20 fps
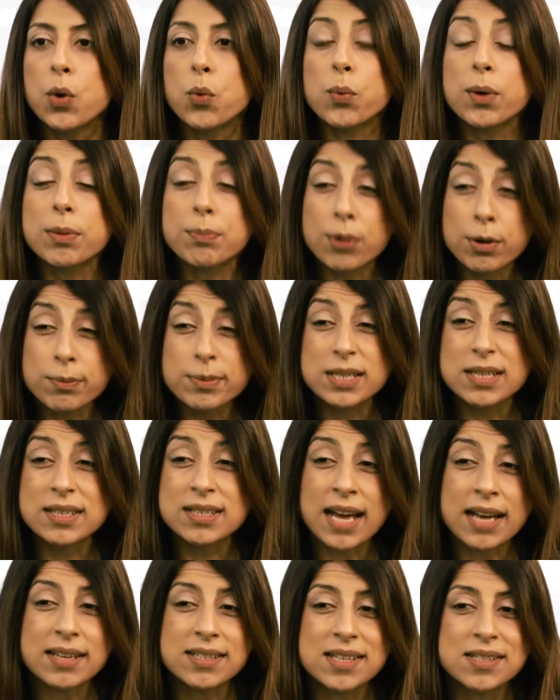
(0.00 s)
With property
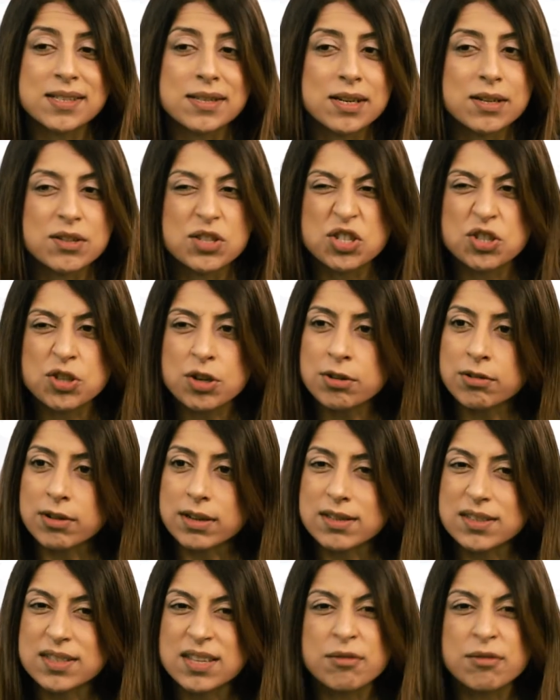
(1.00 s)
taxes and insurance,